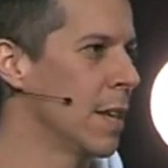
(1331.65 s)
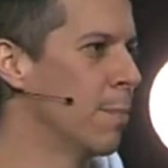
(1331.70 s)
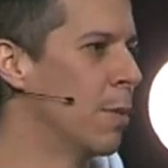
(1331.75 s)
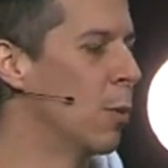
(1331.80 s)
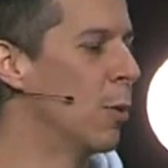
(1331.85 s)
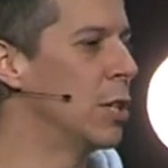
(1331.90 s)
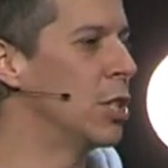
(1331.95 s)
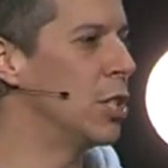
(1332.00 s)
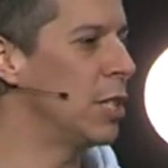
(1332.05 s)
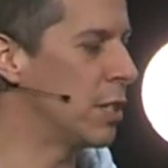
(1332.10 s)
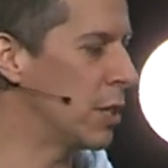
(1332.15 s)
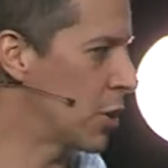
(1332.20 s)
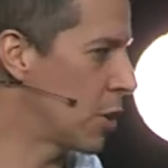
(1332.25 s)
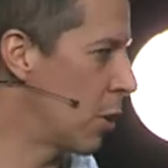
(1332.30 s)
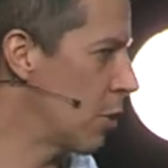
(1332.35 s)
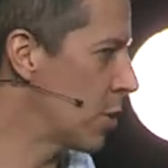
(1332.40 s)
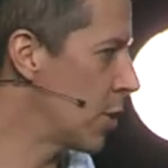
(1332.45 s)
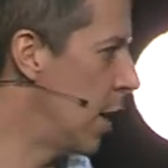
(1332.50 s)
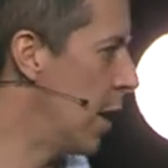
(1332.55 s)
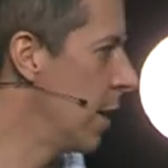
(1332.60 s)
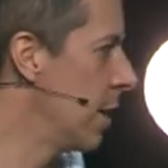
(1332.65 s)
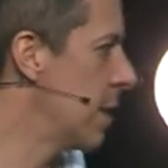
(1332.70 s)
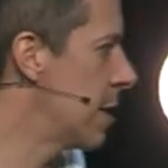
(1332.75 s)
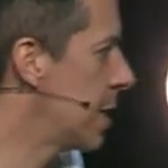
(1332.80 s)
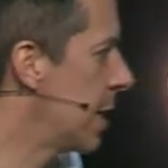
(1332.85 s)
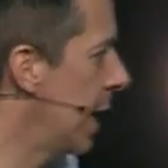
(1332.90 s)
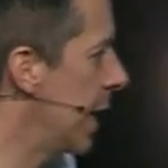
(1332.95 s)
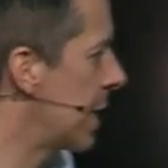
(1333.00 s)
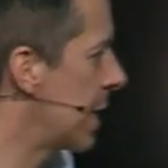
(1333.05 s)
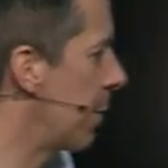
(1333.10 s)
But what Jesus goes on to
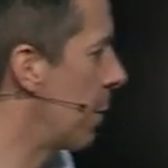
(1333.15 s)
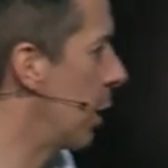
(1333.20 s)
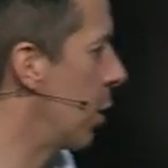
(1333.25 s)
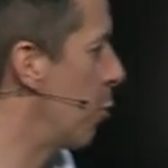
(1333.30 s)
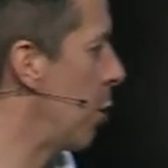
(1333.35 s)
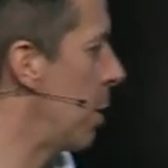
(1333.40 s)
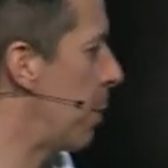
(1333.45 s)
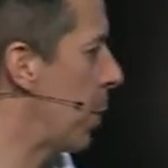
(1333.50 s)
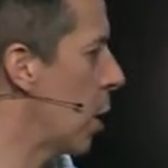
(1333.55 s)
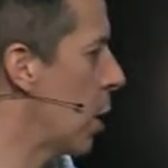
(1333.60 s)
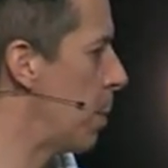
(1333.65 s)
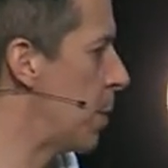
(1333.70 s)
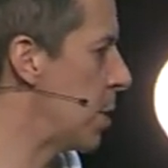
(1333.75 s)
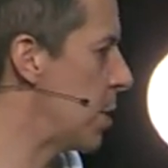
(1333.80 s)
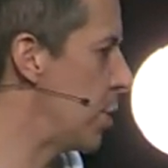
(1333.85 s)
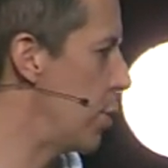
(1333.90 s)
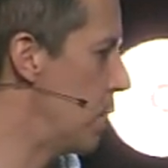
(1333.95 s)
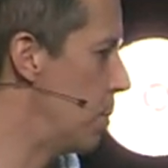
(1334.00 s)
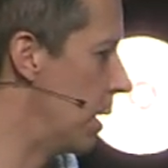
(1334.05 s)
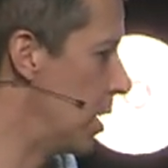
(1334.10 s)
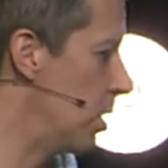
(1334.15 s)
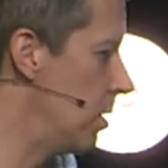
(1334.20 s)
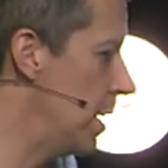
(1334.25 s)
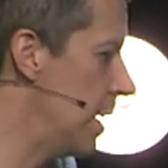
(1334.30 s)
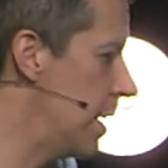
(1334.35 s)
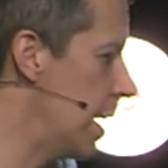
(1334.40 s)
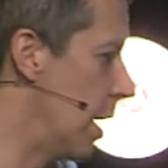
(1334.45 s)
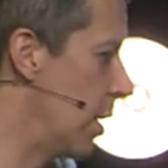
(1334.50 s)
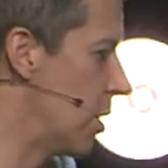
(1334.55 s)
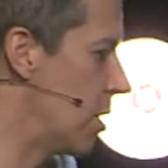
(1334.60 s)
say is, I'm gonna repurpose you, but you
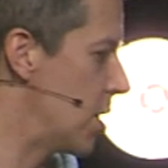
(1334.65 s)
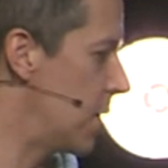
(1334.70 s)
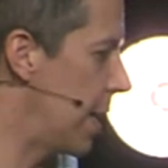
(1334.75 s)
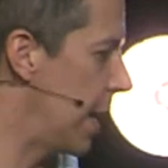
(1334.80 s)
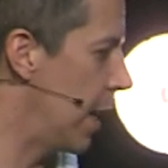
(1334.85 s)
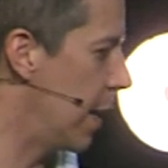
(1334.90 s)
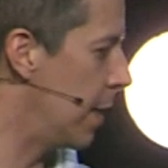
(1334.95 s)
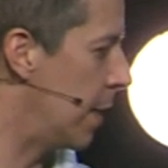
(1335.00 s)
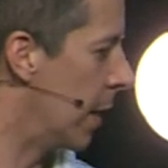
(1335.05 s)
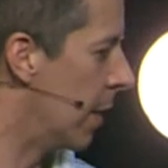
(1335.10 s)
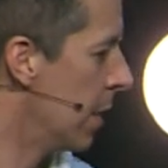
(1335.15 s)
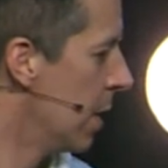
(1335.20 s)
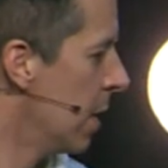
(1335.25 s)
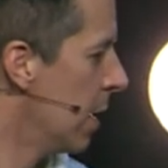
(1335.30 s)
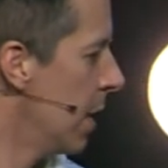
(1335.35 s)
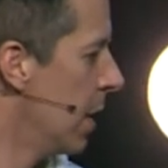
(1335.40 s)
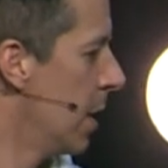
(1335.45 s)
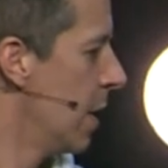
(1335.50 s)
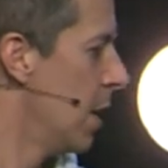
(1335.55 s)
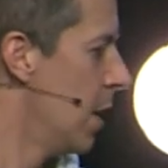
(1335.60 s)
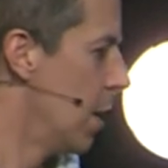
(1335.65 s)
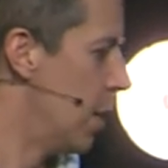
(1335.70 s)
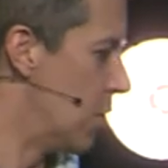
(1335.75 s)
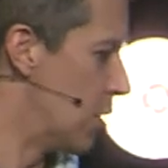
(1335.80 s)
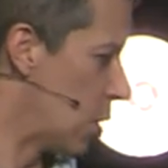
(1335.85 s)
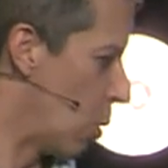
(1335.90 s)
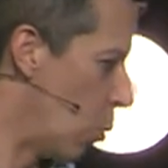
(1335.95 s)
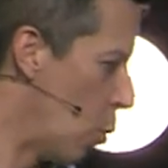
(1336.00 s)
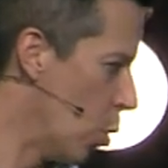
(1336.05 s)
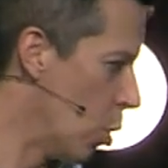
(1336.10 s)
need to understand that
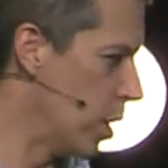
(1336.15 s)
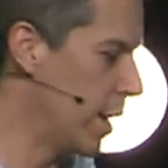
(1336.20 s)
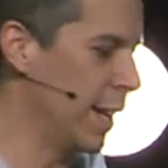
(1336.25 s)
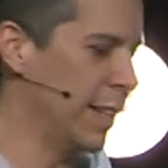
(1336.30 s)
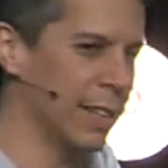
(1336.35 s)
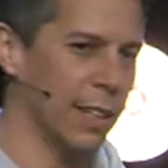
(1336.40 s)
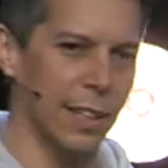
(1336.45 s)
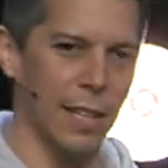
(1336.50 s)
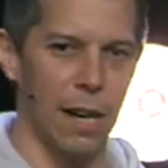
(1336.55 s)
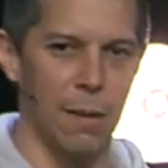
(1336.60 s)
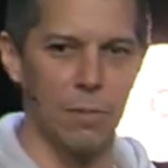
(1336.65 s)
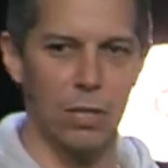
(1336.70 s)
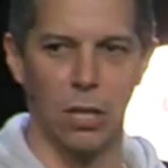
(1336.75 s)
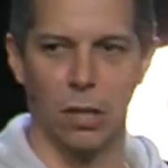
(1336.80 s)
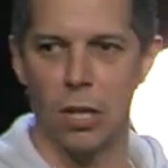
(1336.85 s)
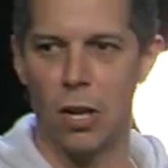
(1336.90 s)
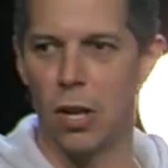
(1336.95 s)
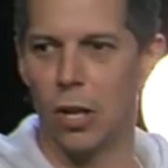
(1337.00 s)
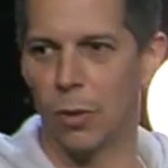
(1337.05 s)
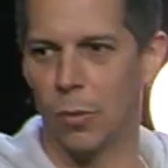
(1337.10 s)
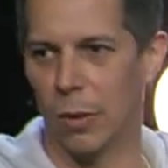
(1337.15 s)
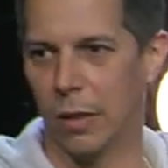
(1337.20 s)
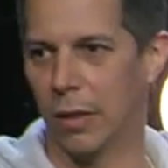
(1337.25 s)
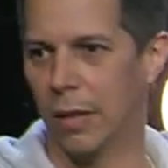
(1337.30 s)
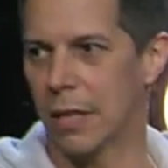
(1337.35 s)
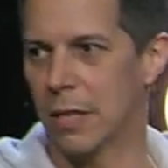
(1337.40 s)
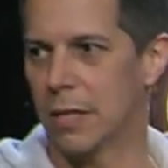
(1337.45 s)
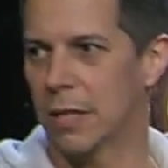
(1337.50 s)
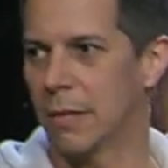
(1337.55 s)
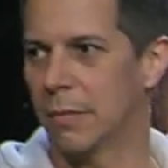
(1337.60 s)
there's a warning that comes along with
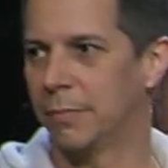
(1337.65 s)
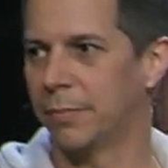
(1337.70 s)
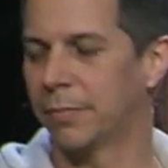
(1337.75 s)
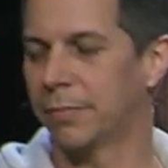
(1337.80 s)
this.